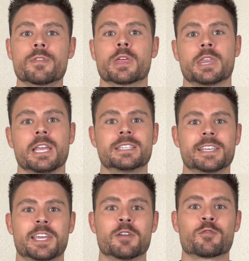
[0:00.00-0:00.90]
of the things
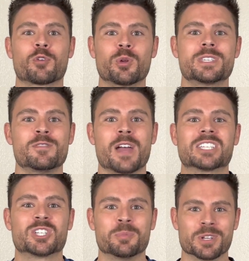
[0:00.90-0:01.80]
that give fruits and
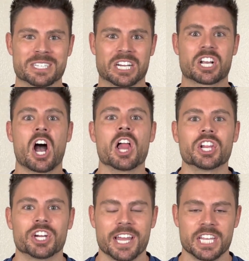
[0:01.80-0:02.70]
vegetables their
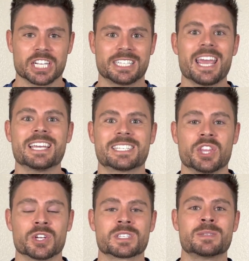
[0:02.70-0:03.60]
color and their taste
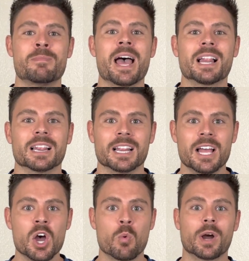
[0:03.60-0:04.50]
and their smell.
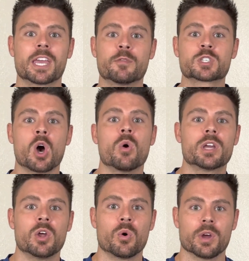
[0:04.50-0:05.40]
What gives
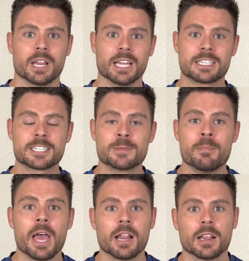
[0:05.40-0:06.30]
coconut oil its
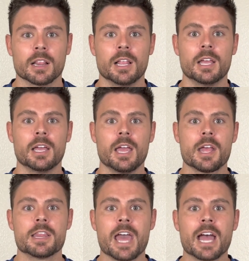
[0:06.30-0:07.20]
smell.
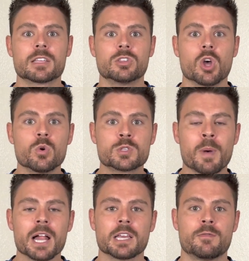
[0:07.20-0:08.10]
Those
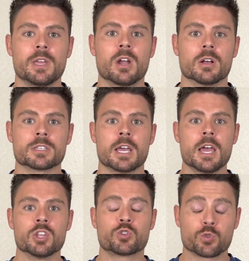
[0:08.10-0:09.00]
polyphenols
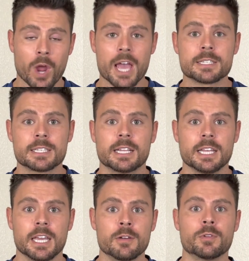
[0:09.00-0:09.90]

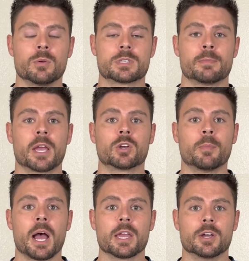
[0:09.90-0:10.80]
drastically influence the
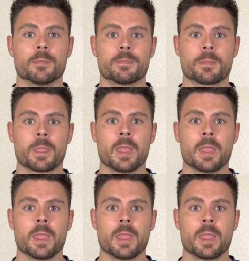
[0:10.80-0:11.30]
microbiome.